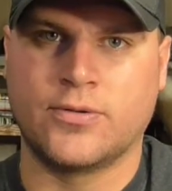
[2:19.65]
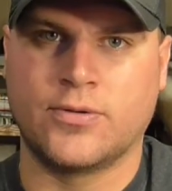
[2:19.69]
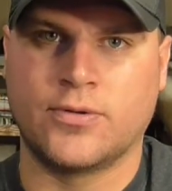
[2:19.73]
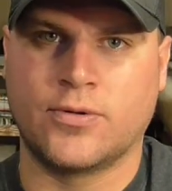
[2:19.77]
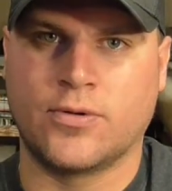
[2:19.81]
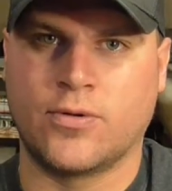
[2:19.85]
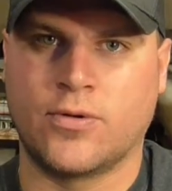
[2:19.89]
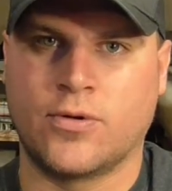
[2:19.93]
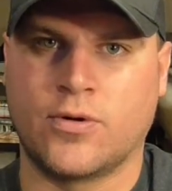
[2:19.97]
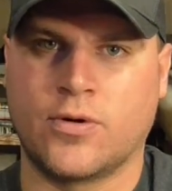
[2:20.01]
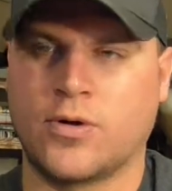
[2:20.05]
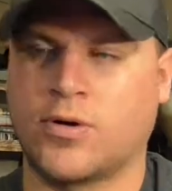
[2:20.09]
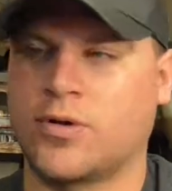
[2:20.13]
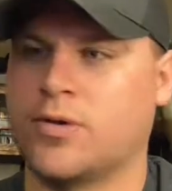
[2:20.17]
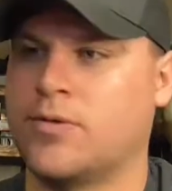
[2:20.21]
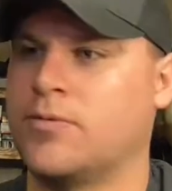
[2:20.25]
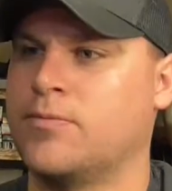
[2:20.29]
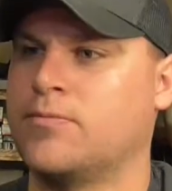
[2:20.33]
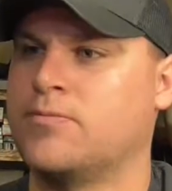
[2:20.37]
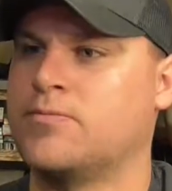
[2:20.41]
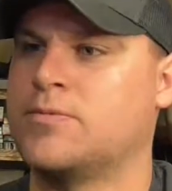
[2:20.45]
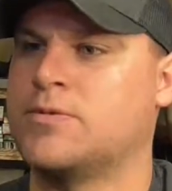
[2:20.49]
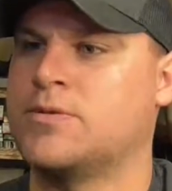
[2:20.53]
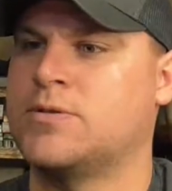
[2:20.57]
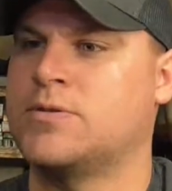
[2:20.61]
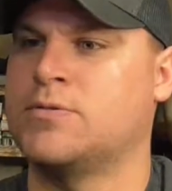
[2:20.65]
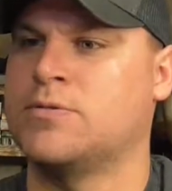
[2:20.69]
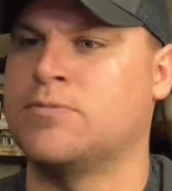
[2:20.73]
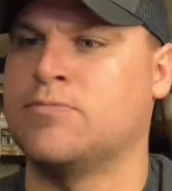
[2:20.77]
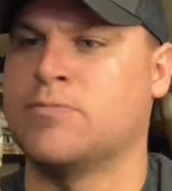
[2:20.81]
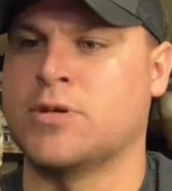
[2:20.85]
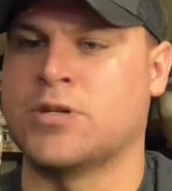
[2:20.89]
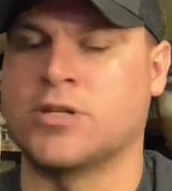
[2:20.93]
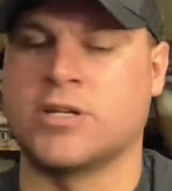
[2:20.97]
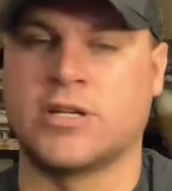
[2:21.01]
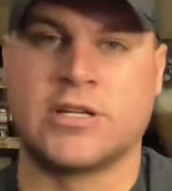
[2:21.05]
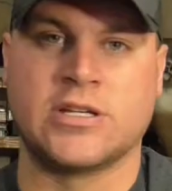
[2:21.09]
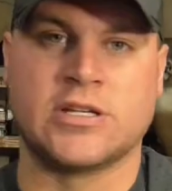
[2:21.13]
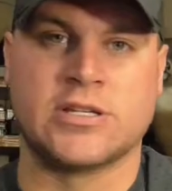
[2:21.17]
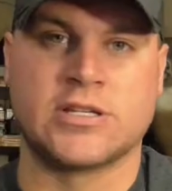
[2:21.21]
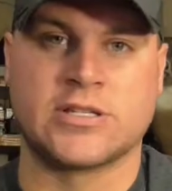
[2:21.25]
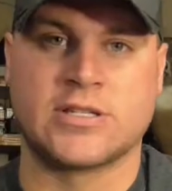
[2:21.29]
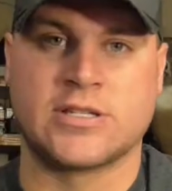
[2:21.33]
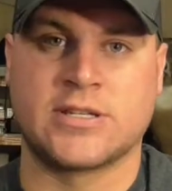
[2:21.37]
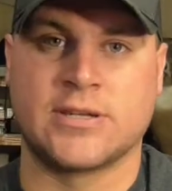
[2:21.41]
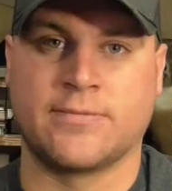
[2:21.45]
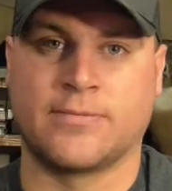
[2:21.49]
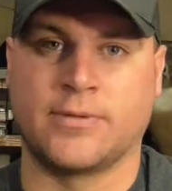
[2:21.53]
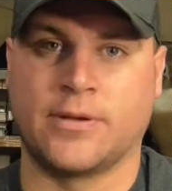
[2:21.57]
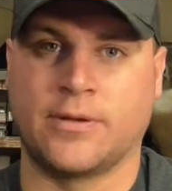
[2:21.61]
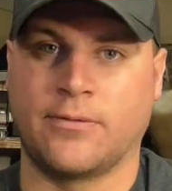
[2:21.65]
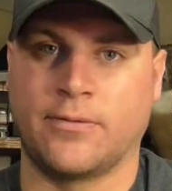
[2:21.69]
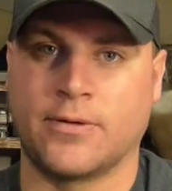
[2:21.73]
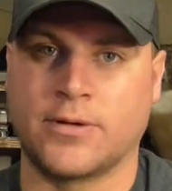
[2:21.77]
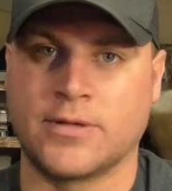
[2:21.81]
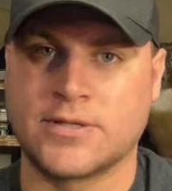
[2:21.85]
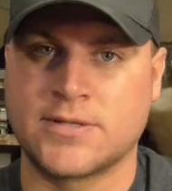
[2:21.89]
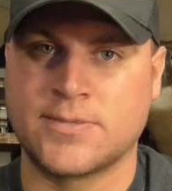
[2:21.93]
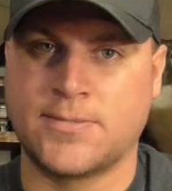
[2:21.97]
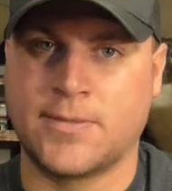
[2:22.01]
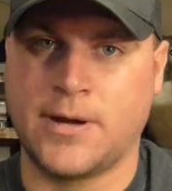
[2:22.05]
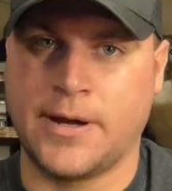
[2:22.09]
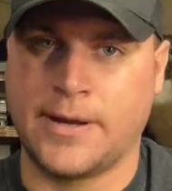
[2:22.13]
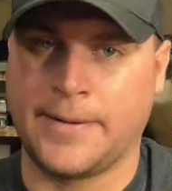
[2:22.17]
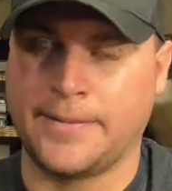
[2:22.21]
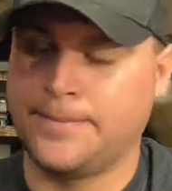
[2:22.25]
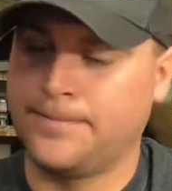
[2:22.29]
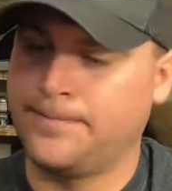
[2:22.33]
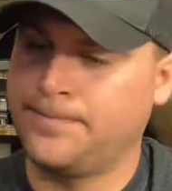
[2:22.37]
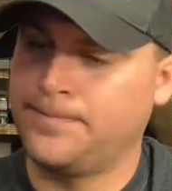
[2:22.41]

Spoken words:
or the machine just simply wouldn't spray.